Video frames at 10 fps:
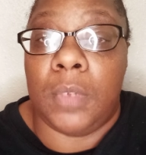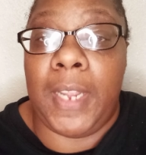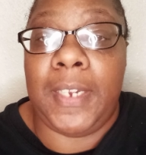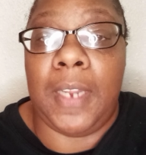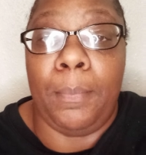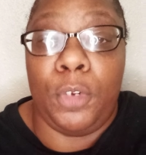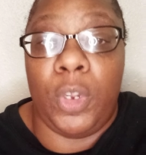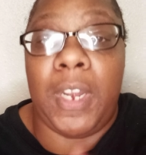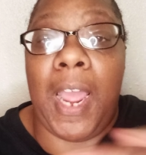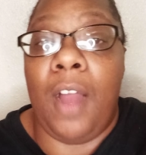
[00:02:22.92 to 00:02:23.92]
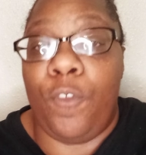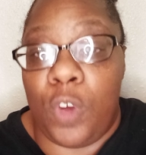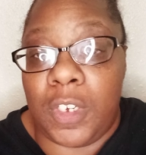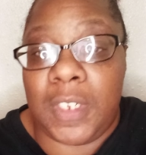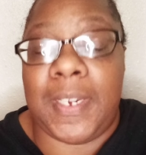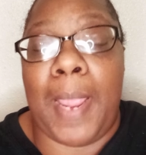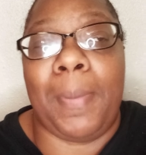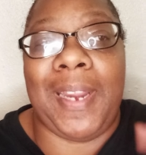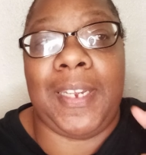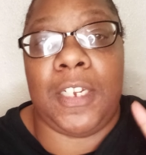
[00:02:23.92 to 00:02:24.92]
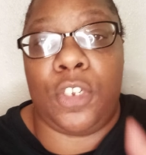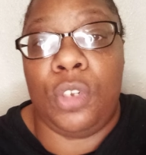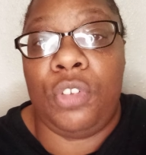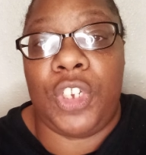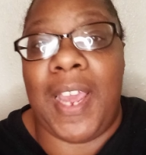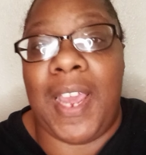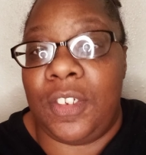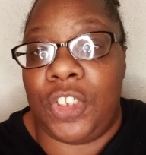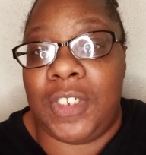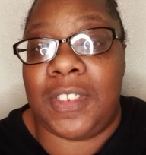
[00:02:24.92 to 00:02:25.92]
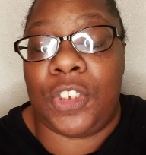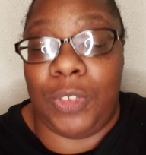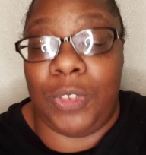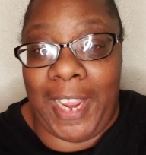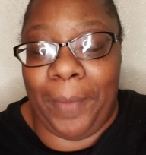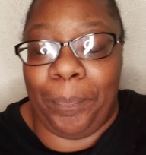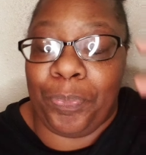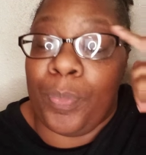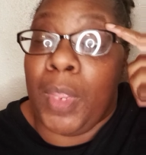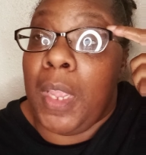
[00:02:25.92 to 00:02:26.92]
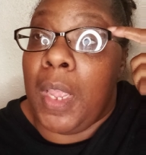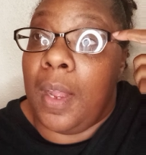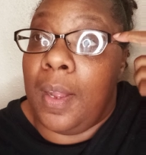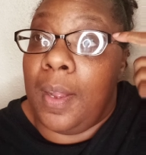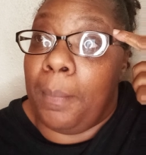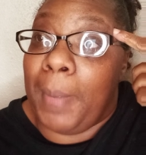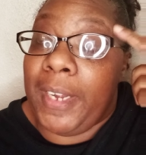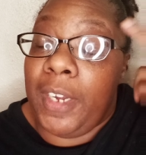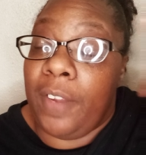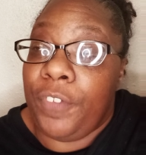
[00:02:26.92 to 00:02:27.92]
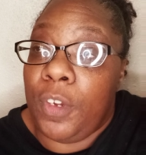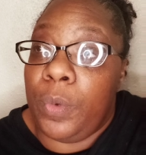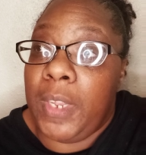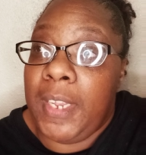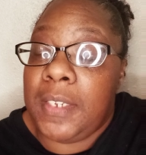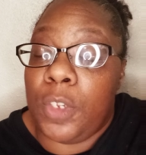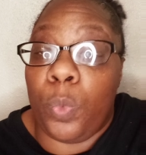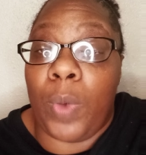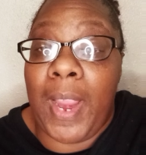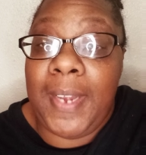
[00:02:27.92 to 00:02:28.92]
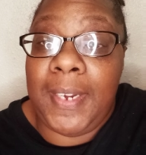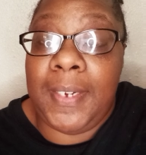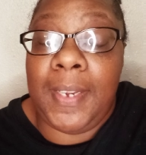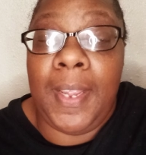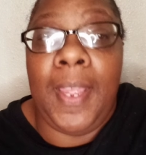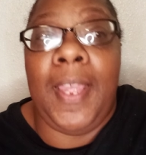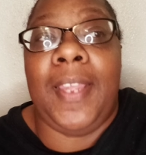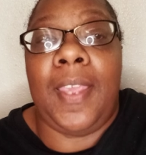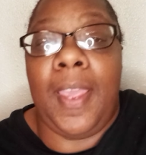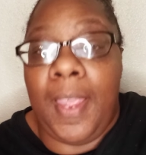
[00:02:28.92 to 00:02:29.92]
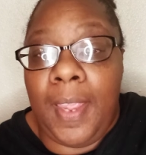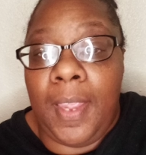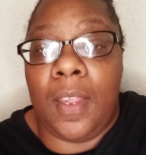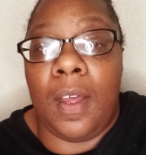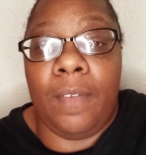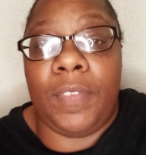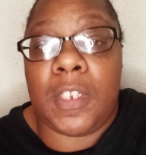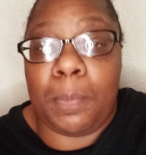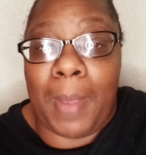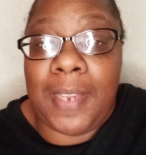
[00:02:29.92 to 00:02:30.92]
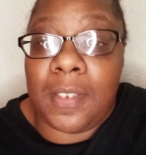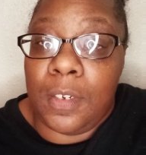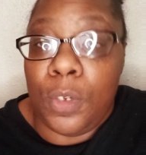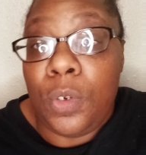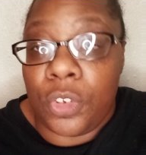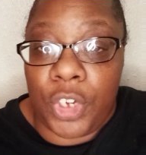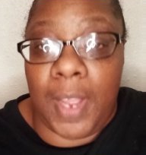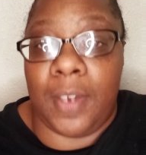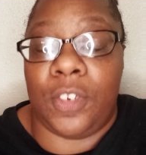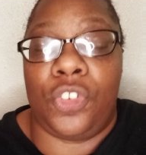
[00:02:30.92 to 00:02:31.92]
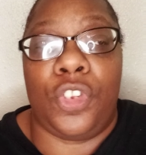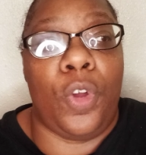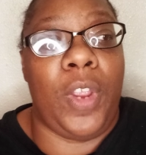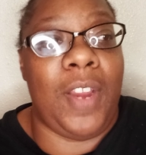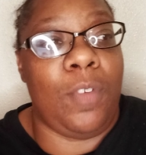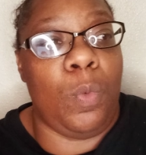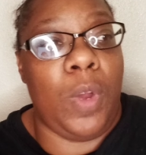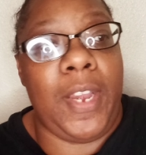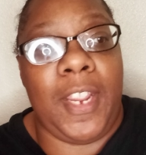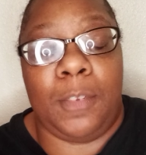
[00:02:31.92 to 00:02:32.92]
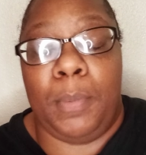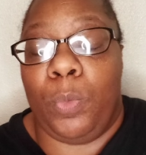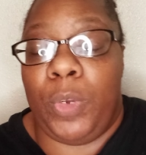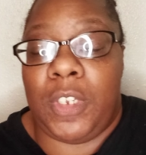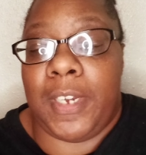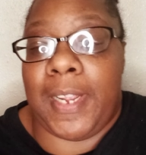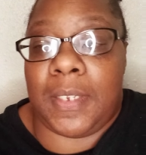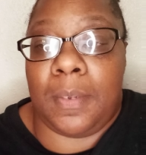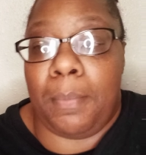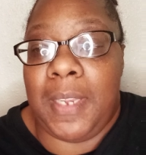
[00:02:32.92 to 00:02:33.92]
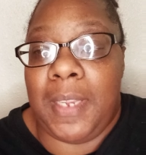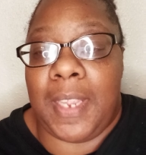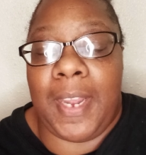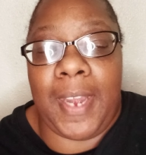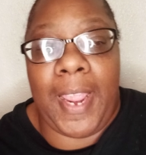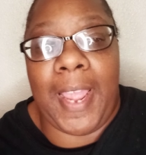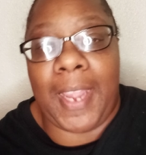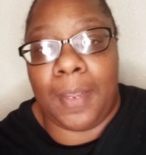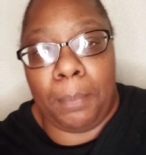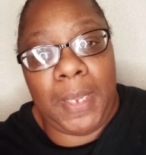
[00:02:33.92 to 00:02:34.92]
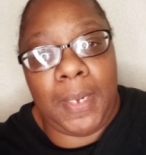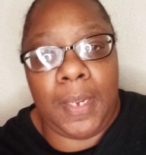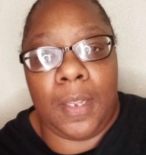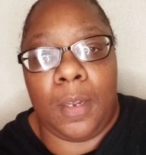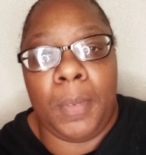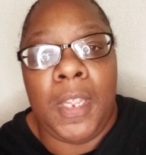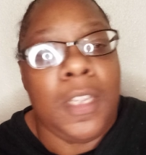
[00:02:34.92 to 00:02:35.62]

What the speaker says: I'm doing all 4 tonight, but I did 2 challenges today. My nephew, he's the reigning king of the spicy noodle challenge. So everyone has been reaching out to me saying, hey, I can beat him.